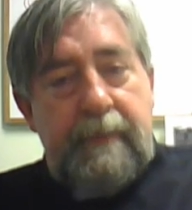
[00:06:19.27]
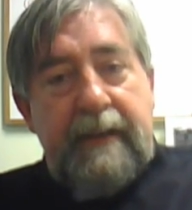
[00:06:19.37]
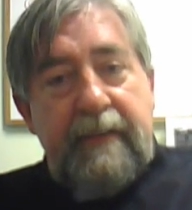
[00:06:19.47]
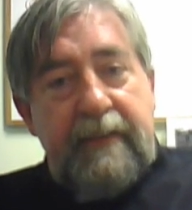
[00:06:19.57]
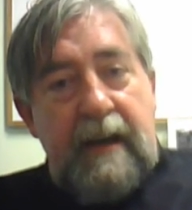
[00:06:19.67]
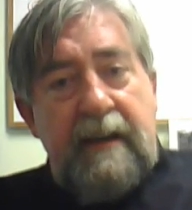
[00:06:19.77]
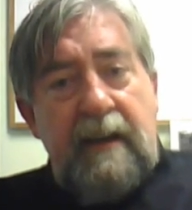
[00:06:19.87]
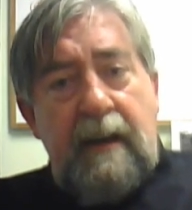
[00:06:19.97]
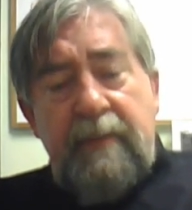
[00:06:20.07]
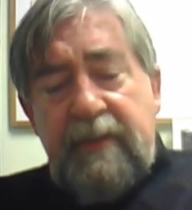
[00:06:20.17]
Because
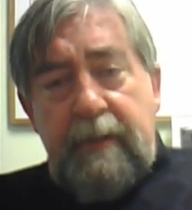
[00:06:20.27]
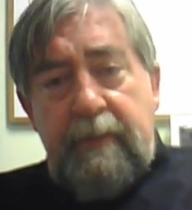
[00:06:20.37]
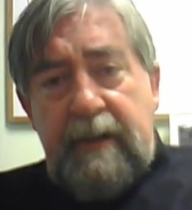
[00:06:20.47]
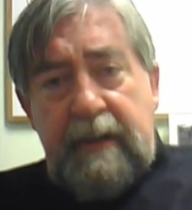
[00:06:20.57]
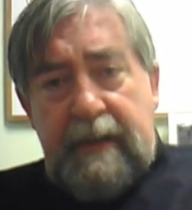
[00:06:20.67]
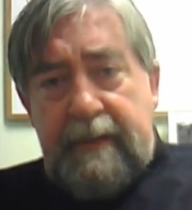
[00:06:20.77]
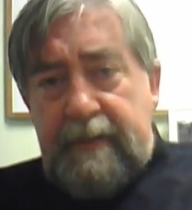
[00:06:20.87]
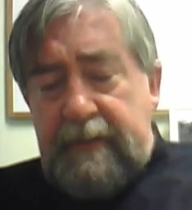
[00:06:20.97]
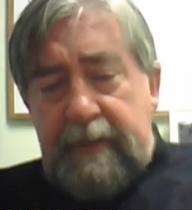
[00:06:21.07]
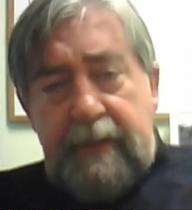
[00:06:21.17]
God obviously
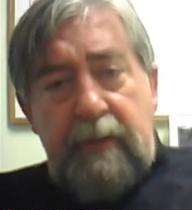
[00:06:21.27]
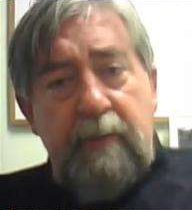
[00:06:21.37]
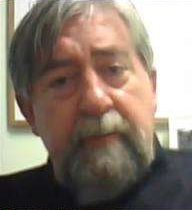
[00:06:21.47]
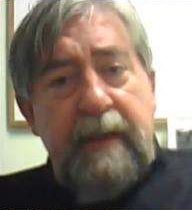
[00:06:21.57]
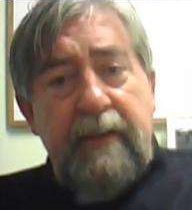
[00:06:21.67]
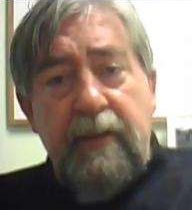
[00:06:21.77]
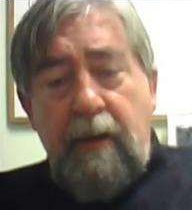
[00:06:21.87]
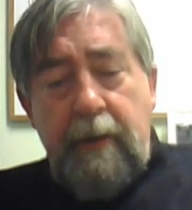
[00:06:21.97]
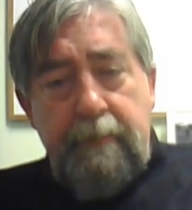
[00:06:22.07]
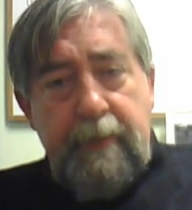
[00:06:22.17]
realizes that human beings
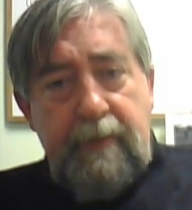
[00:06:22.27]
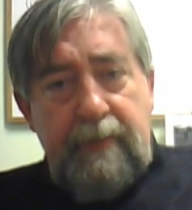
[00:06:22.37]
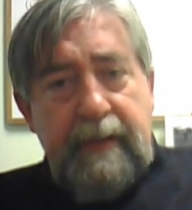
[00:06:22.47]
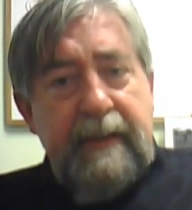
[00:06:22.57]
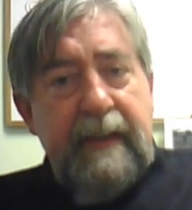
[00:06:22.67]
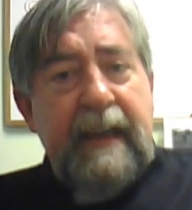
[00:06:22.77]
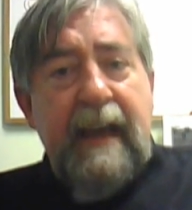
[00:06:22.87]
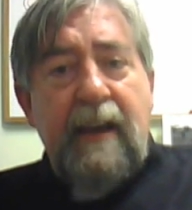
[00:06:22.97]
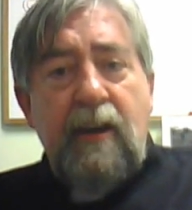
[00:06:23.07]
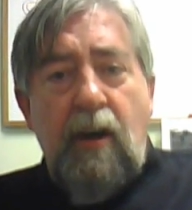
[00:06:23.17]
aren't perfect. They
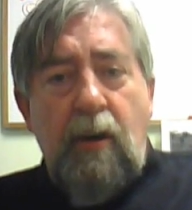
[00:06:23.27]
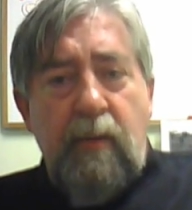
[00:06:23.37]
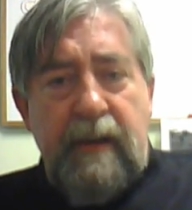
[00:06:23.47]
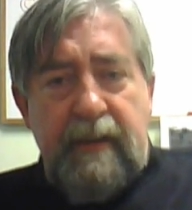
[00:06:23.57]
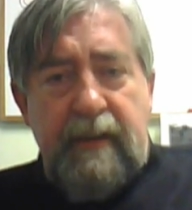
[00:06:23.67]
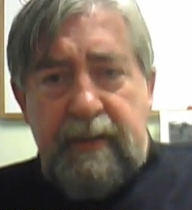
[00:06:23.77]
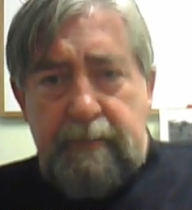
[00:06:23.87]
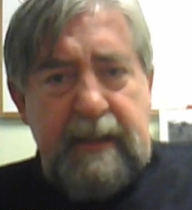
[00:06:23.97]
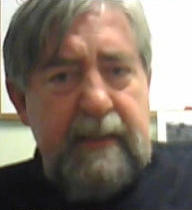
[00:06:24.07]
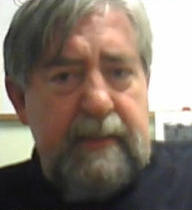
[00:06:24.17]
can't
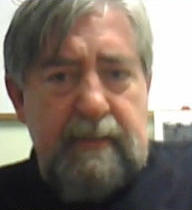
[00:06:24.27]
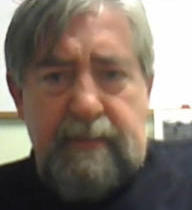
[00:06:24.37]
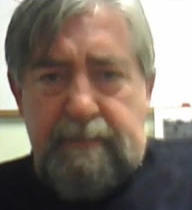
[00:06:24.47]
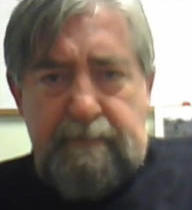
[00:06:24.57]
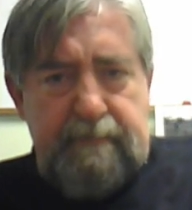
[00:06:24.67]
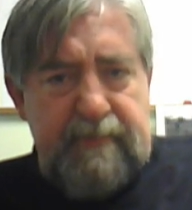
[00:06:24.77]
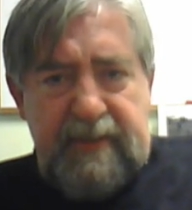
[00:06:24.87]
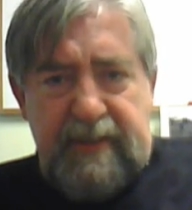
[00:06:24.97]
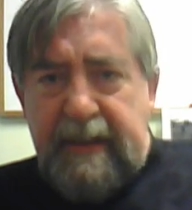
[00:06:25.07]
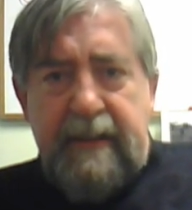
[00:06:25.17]
always, because of
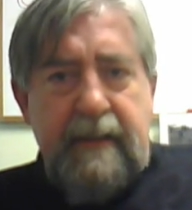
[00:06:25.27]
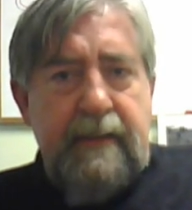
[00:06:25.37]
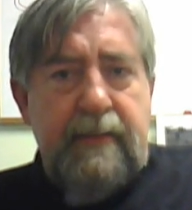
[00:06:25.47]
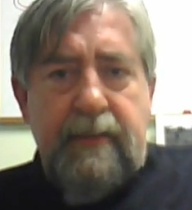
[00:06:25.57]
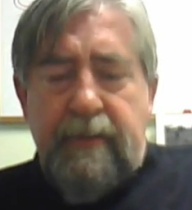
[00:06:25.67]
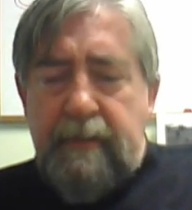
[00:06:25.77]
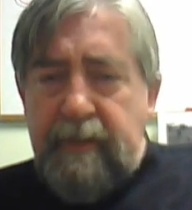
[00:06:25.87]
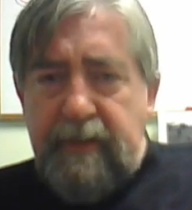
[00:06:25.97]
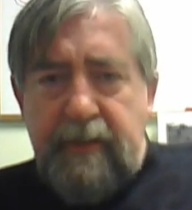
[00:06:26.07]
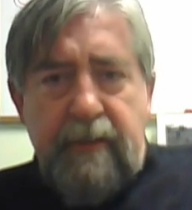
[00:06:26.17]
sickness or
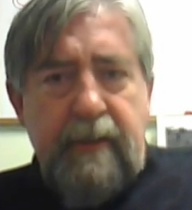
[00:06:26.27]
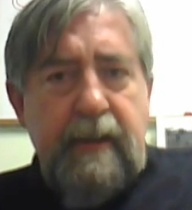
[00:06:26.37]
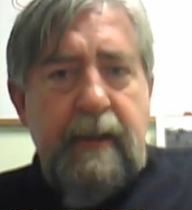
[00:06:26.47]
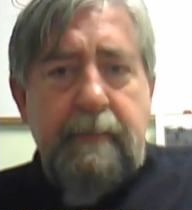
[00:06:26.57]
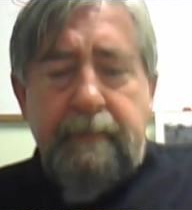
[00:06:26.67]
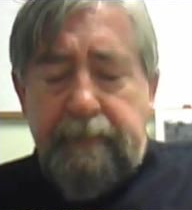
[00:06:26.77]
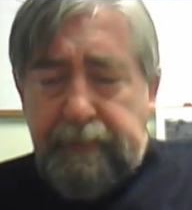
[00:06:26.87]
immaturity